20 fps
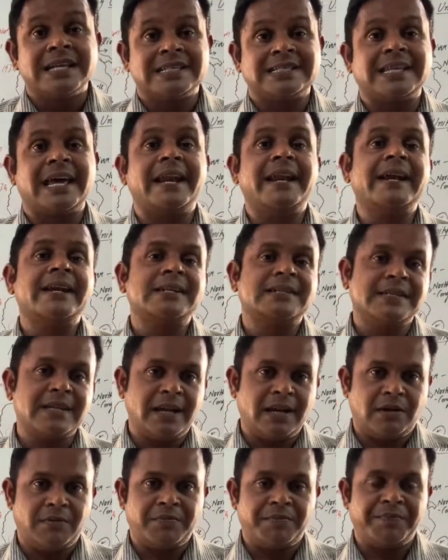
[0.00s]
Sun
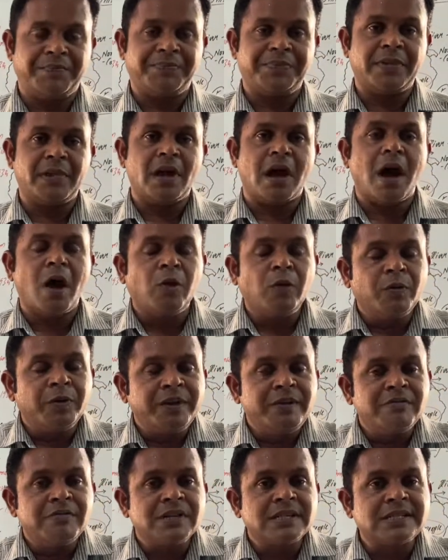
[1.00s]
Yat-sen, how
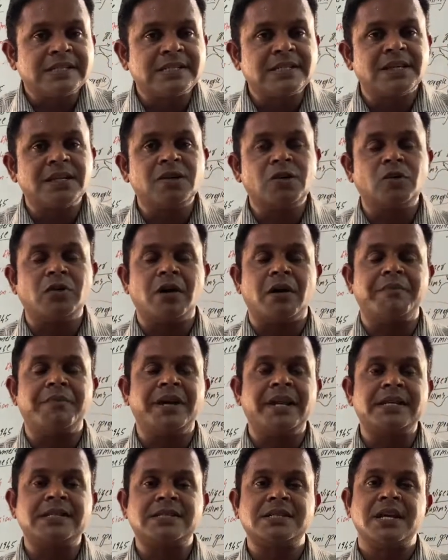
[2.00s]
he was turned to
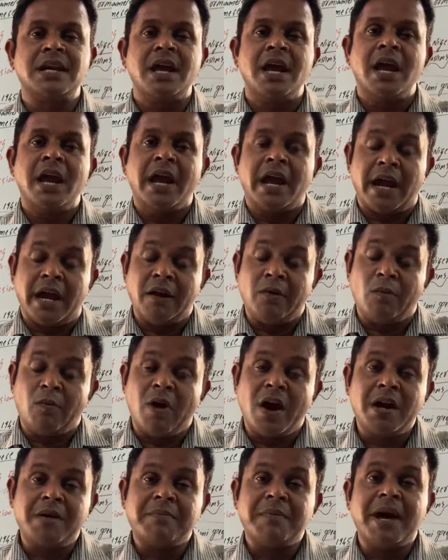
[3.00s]
communist, in
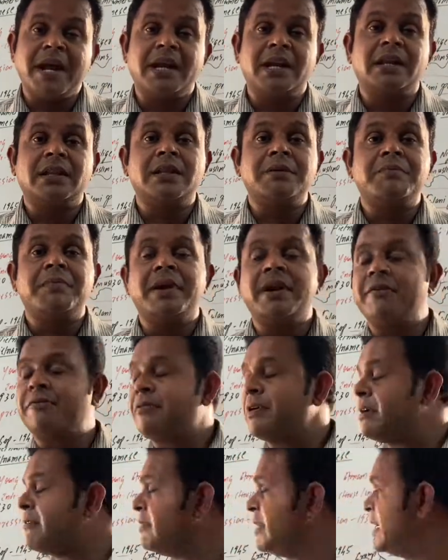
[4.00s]
what manner they made
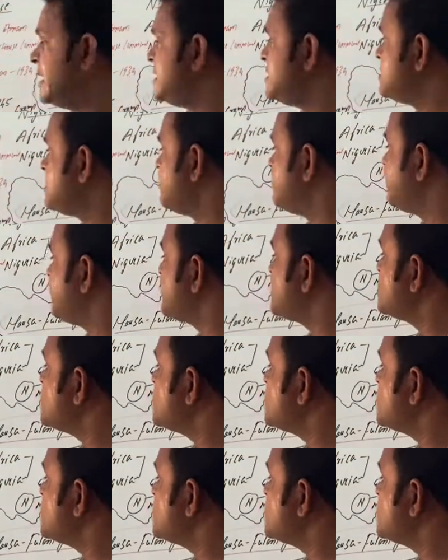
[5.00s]
favoritism.